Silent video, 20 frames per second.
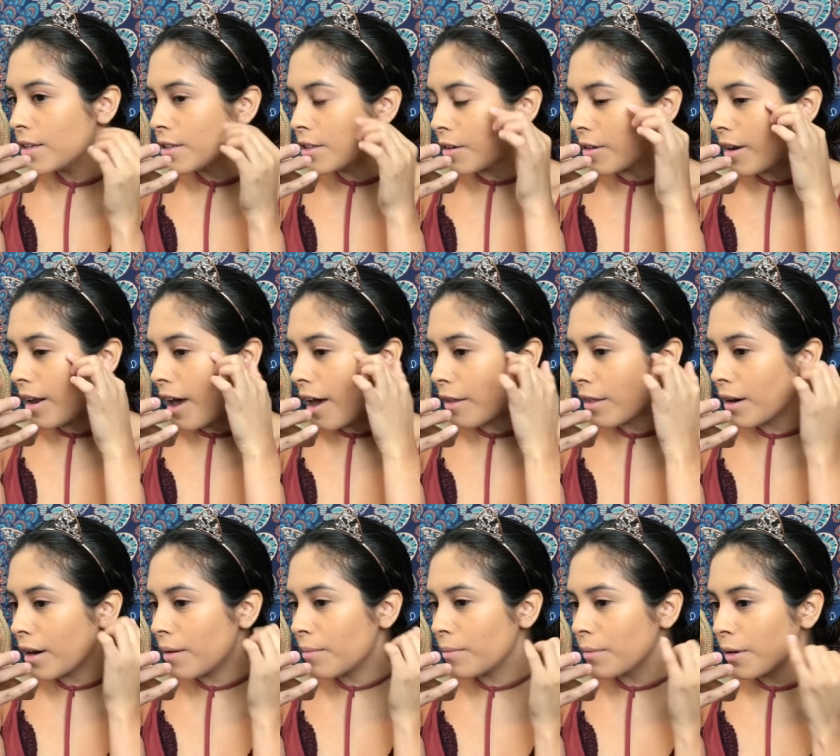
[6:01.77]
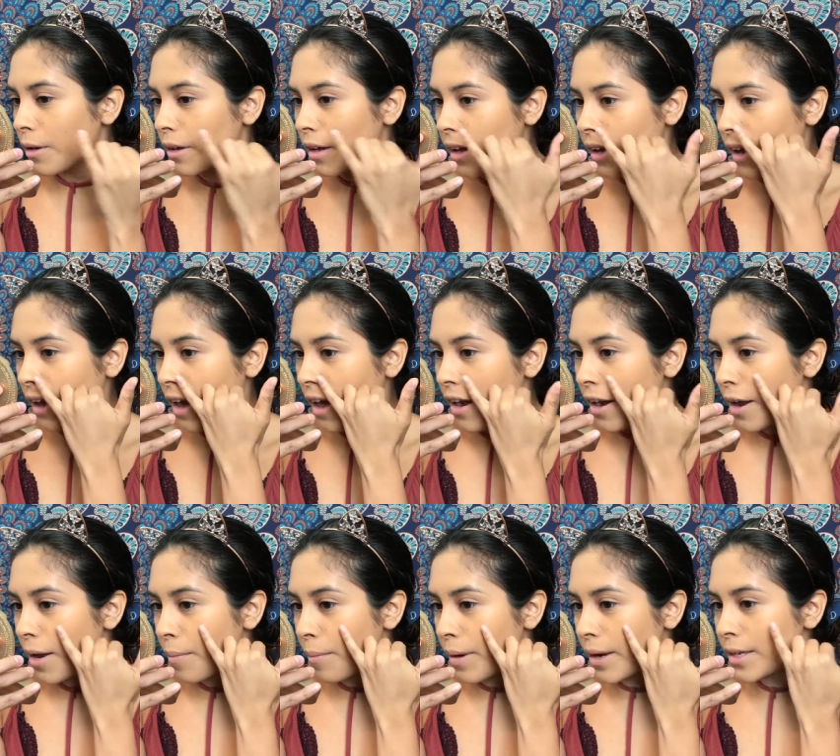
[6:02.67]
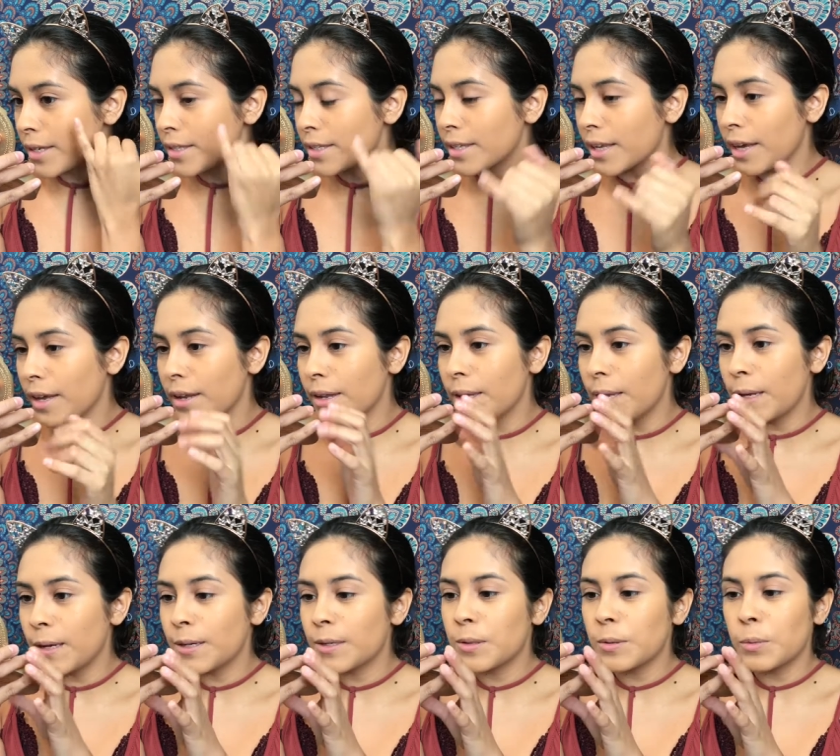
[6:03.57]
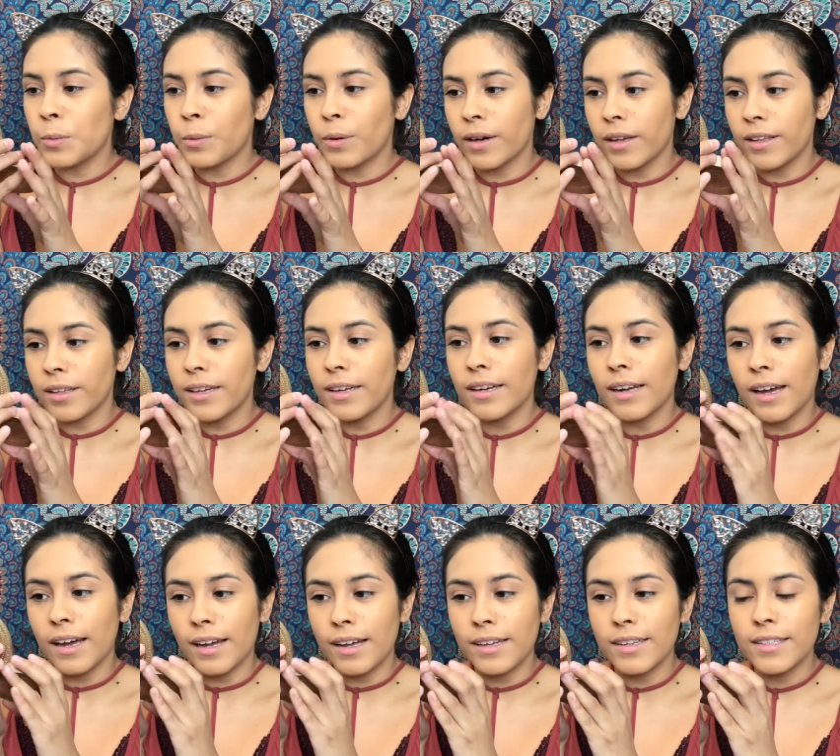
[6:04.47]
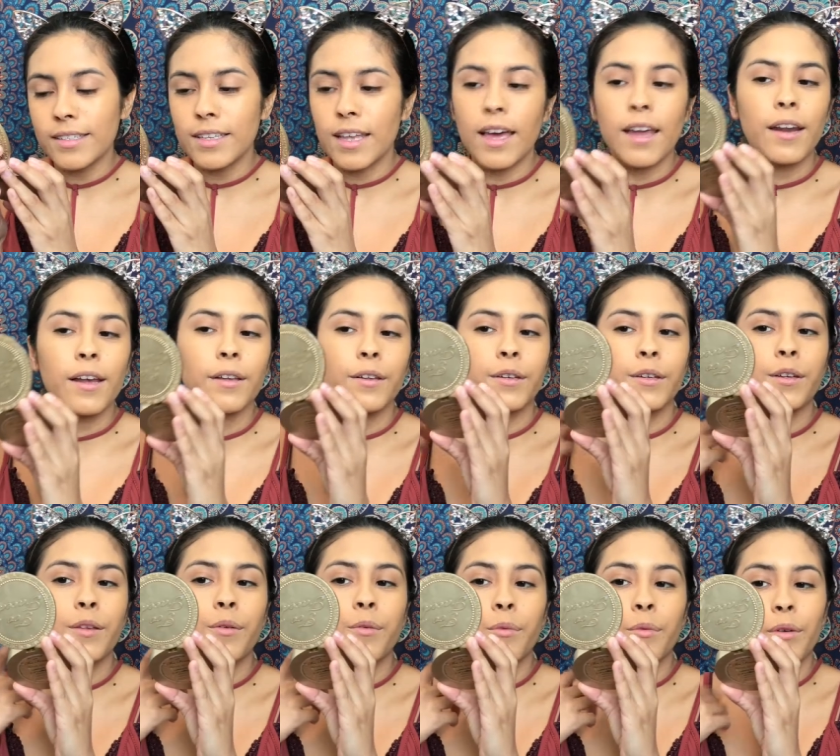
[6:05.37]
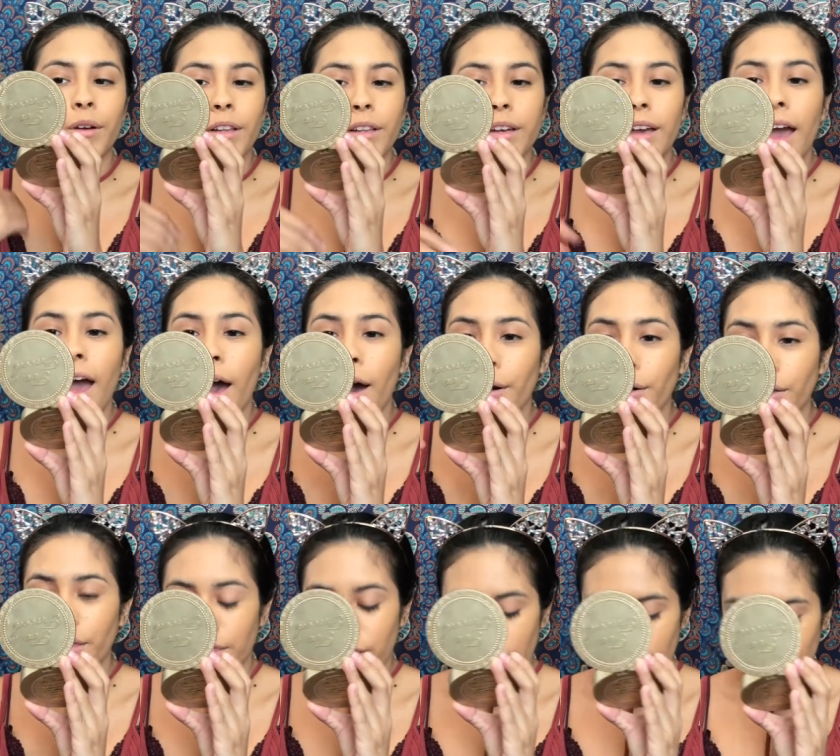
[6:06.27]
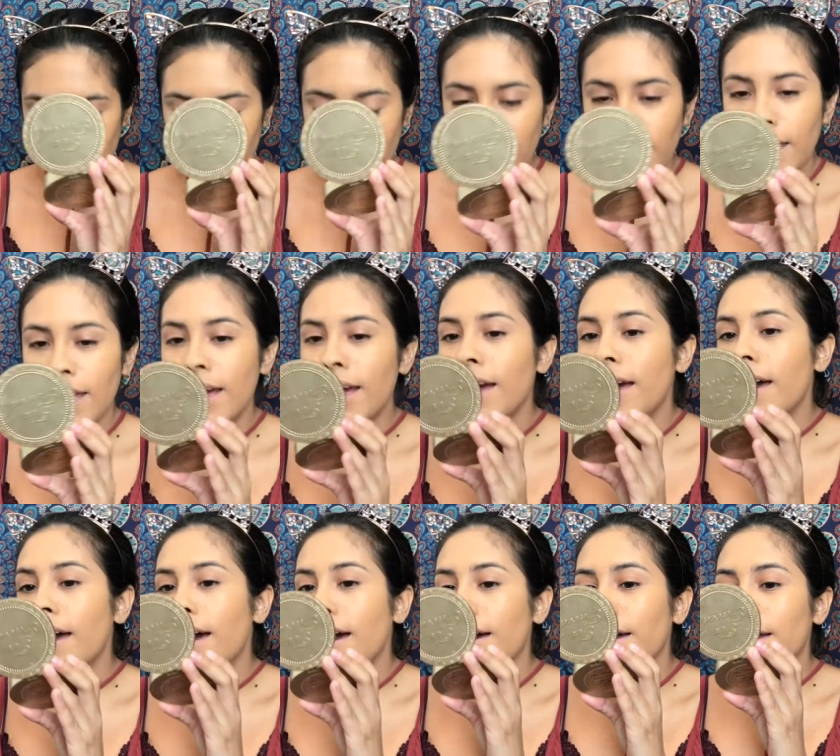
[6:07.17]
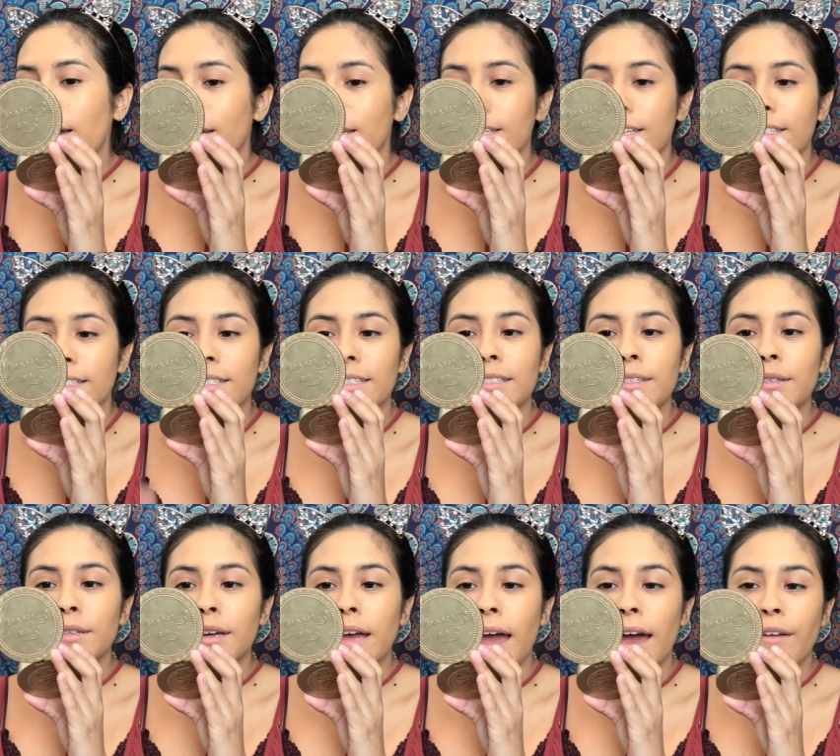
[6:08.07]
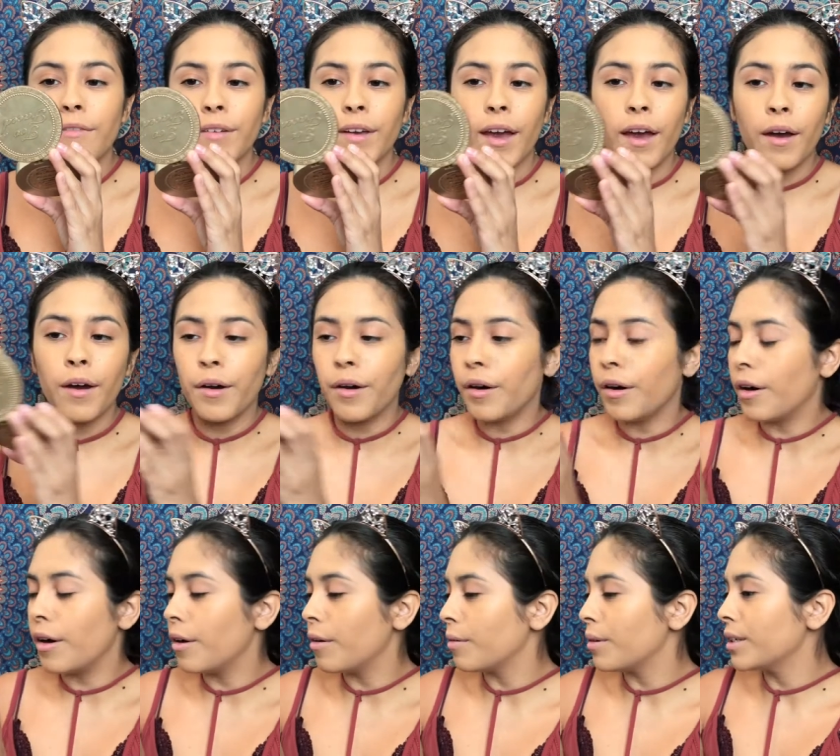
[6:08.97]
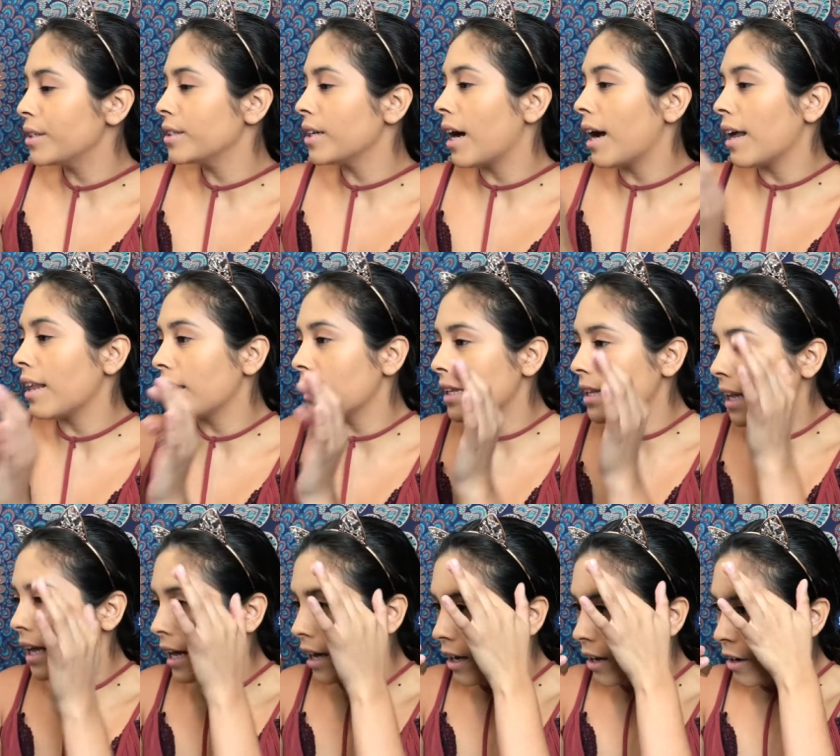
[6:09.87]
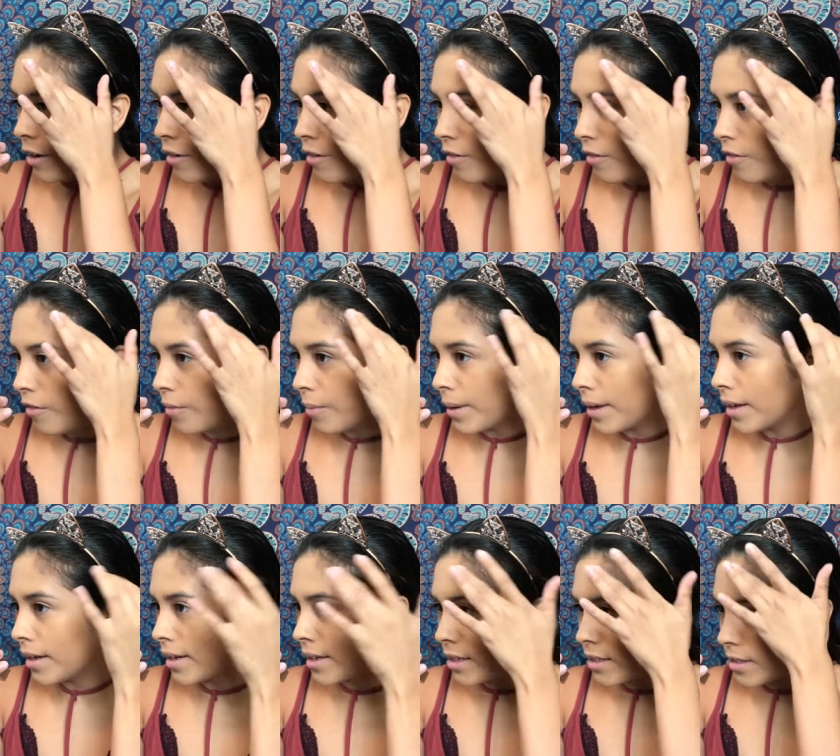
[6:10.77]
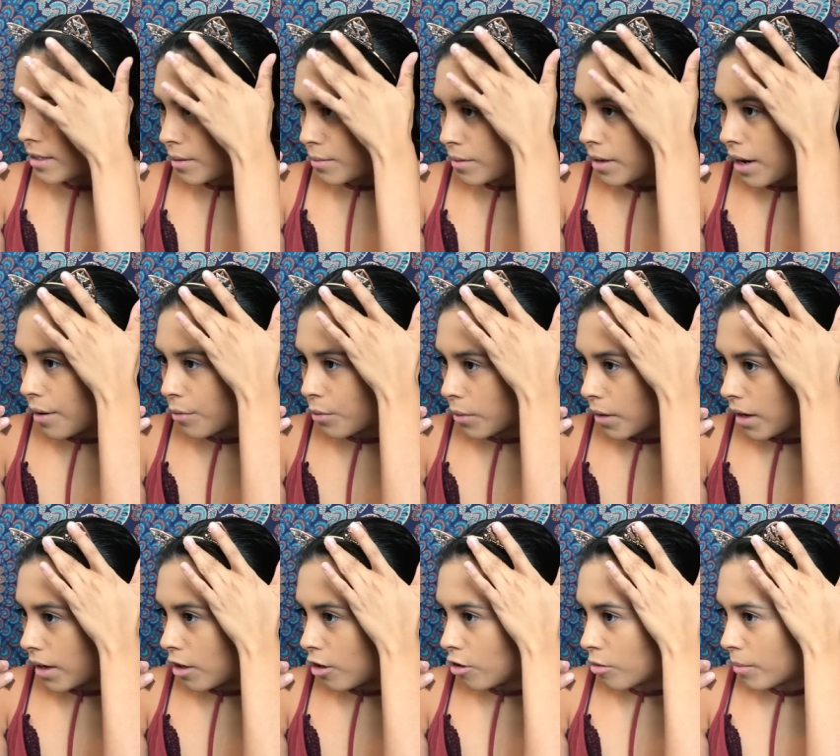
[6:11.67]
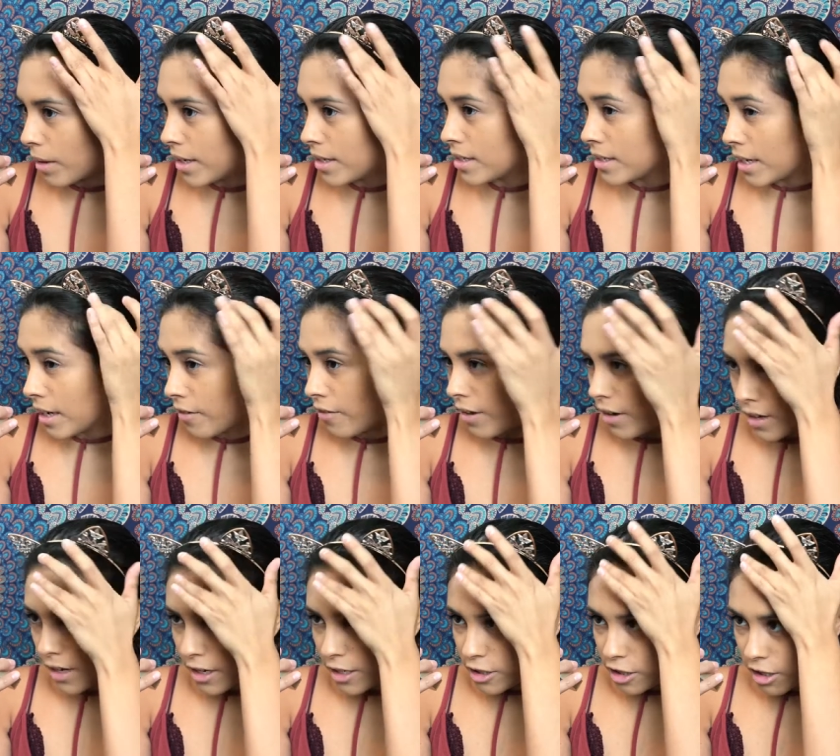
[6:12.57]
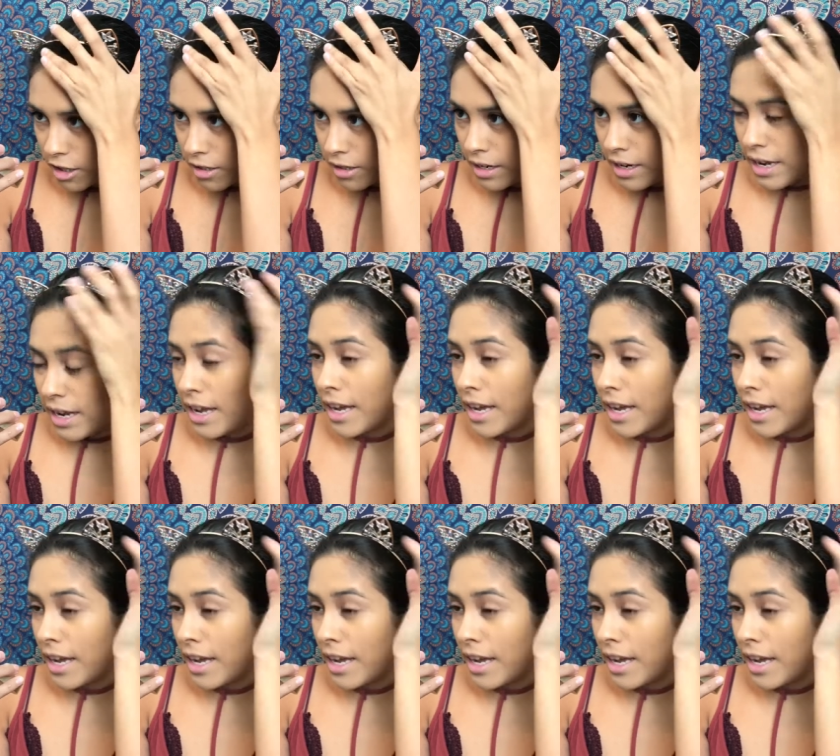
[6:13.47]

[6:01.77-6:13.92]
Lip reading: So now that I'm looking at it, my skin looks really nice and it looks really healthy. It doesn't look heavy at all, which I love, because sometimes when I use my stick foundation,